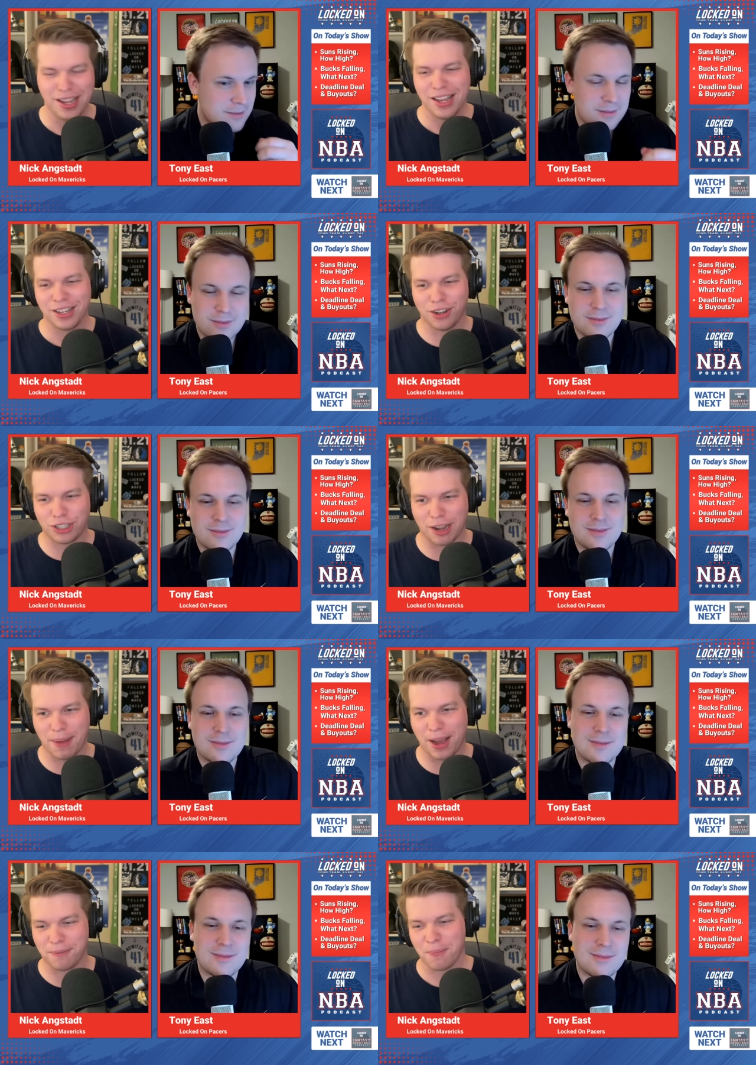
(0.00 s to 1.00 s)
Speaker 1: go check them
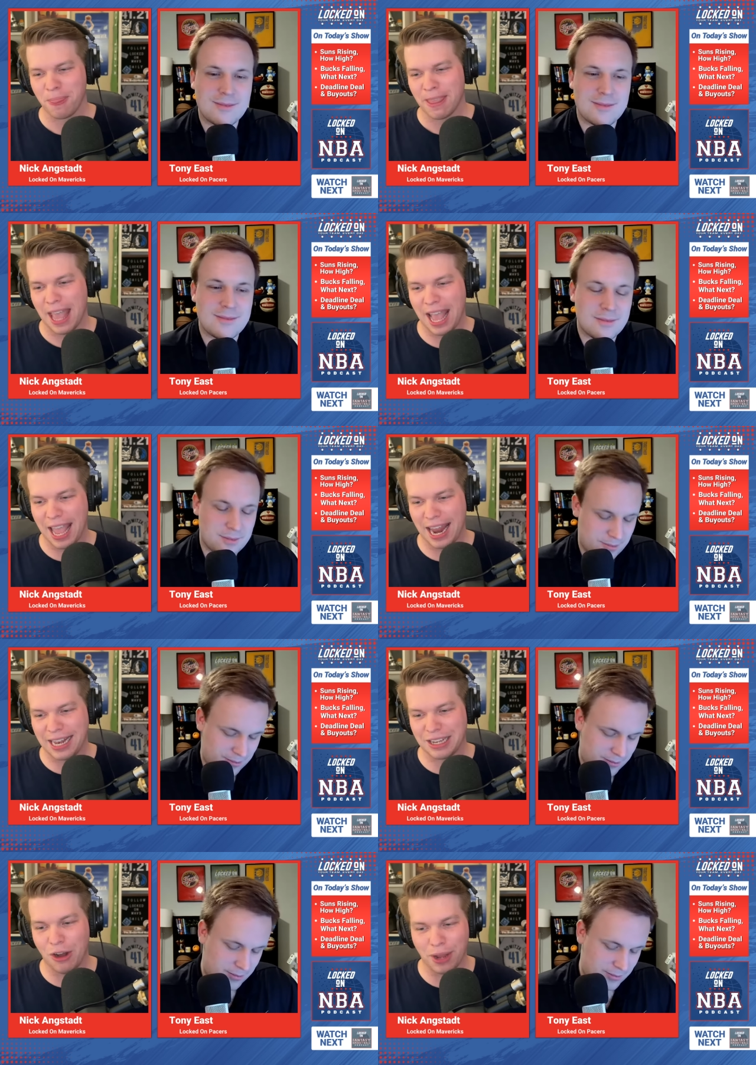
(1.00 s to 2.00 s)
out.
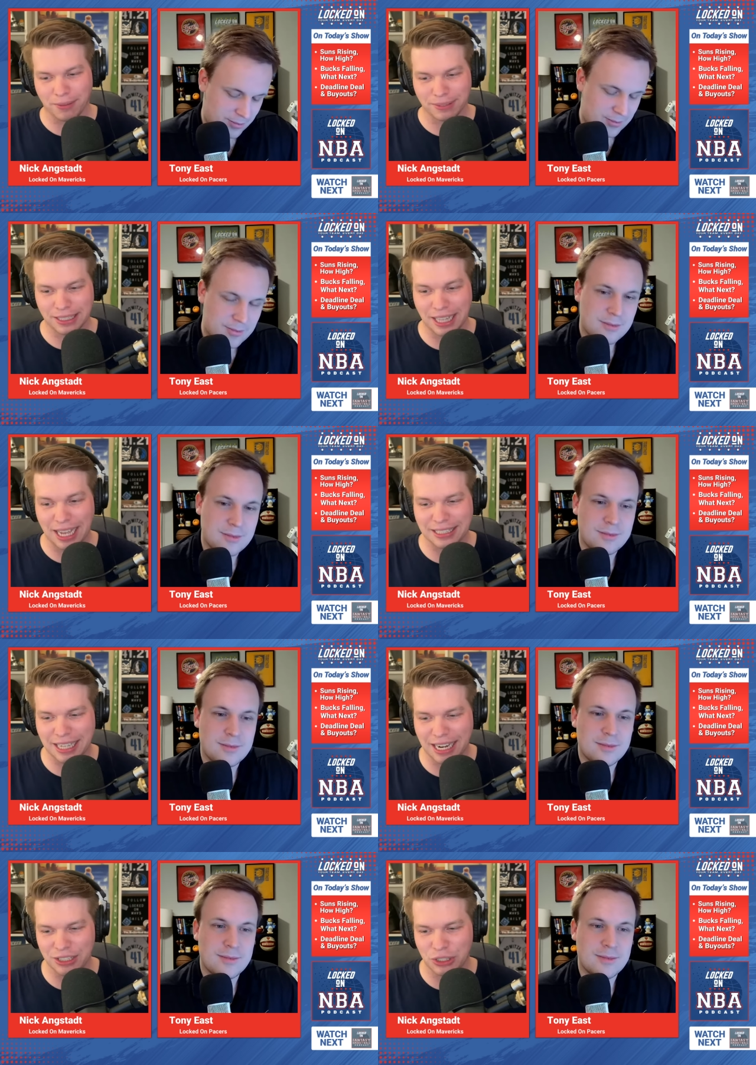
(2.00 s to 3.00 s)
And, Tony, let's
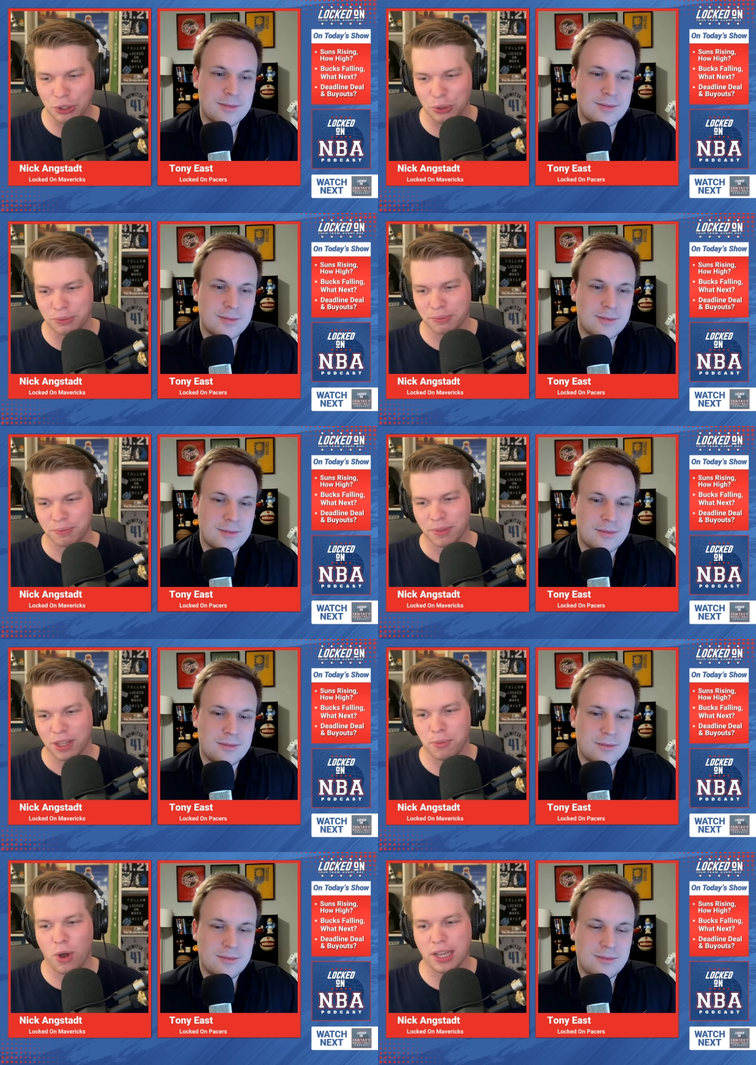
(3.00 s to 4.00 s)
get into
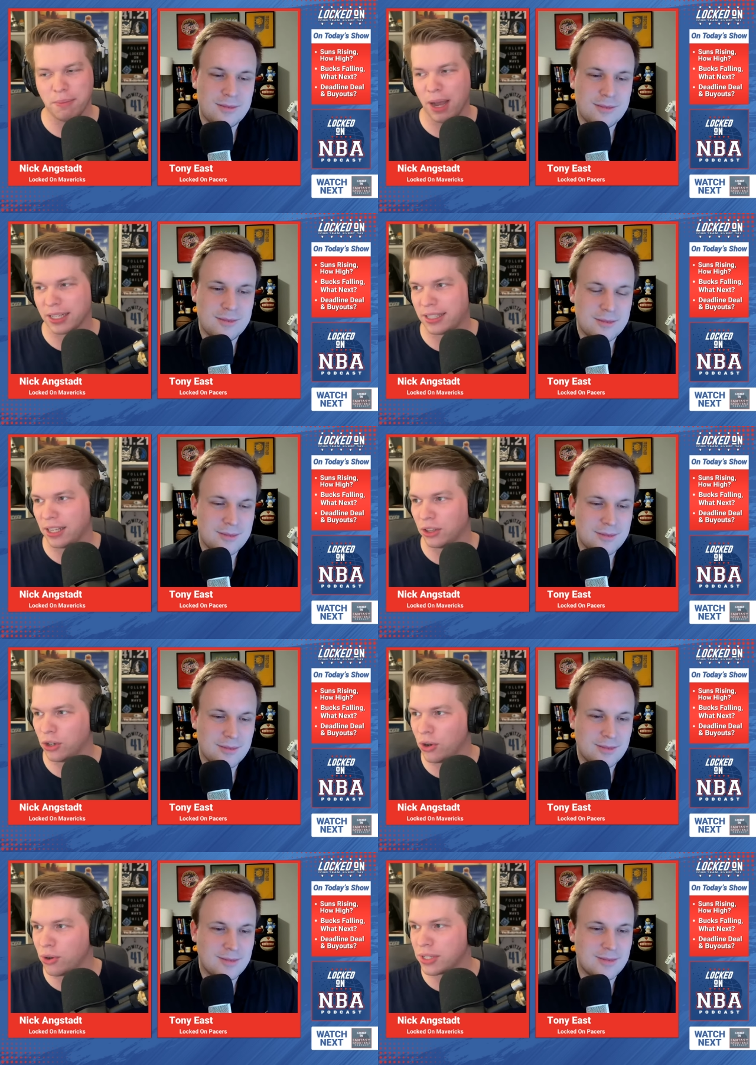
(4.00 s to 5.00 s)
the Milwaukee Bucks. They
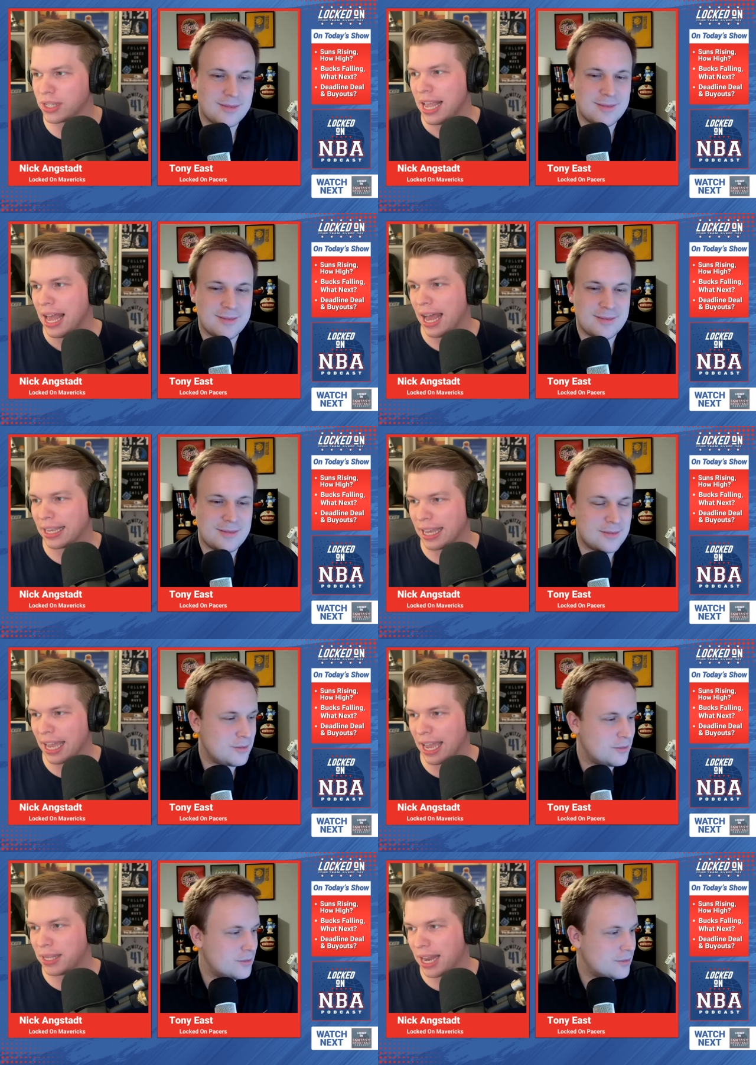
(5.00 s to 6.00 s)
lose a
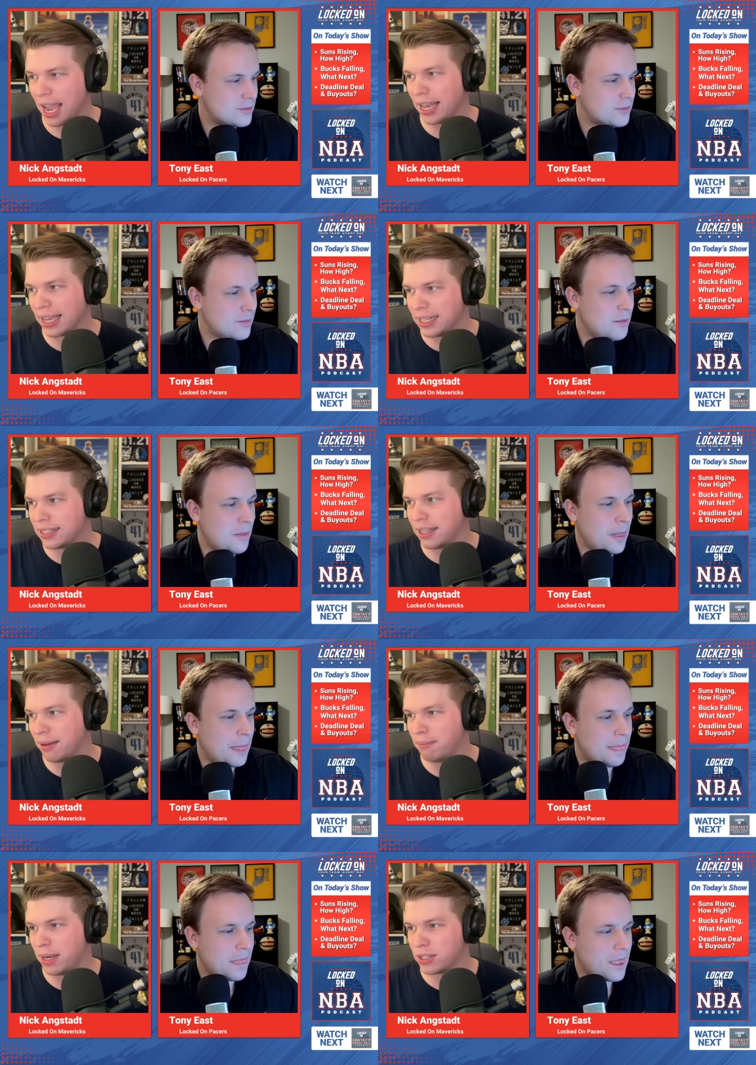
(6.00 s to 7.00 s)
game tonight against the
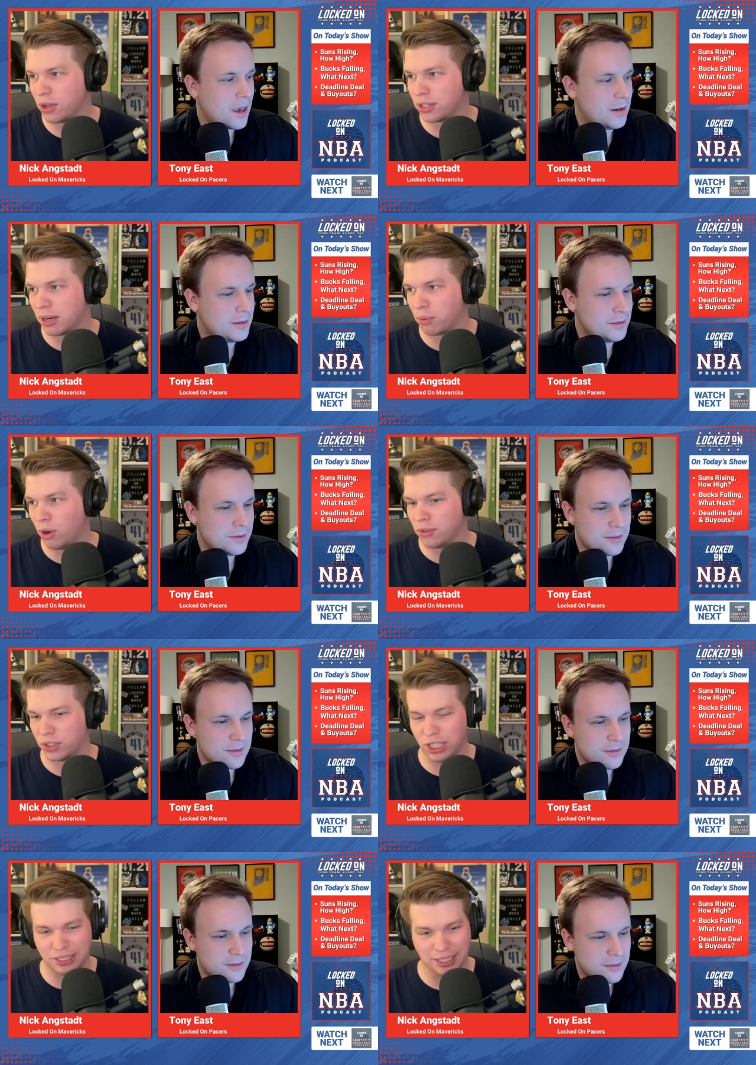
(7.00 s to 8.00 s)
Minnesota Timberwolves.
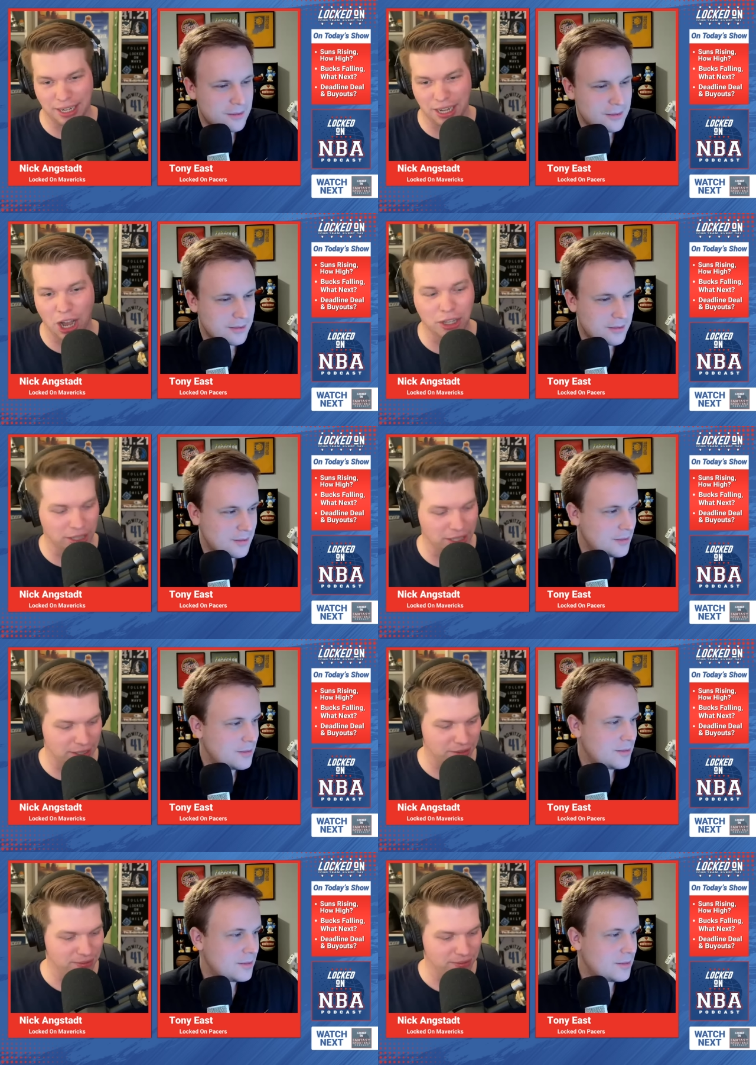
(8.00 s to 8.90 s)
Just an ugly,